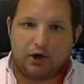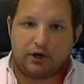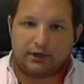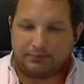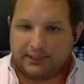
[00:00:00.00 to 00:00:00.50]

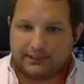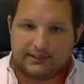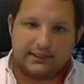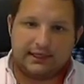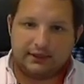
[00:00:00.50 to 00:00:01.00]

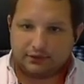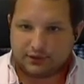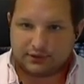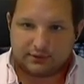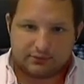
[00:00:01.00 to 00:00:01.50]
marketplaces and
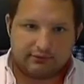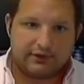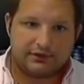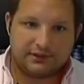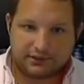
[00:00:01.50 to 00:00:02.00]
ecosystems
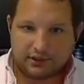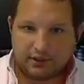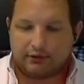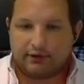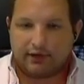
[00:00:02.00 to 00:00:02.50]
around
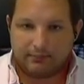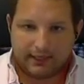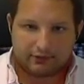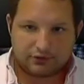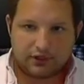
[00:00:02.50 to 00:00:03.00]
Cisco and around
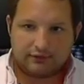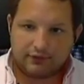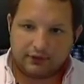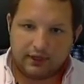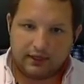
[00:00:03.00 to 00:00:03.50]

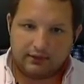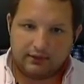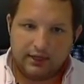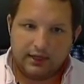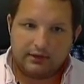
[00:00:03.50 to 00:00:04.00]
Microsoft
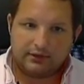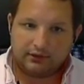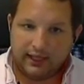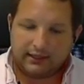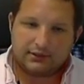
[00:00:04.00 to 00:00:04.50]
and the
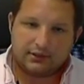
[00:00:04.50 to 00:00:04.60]
like.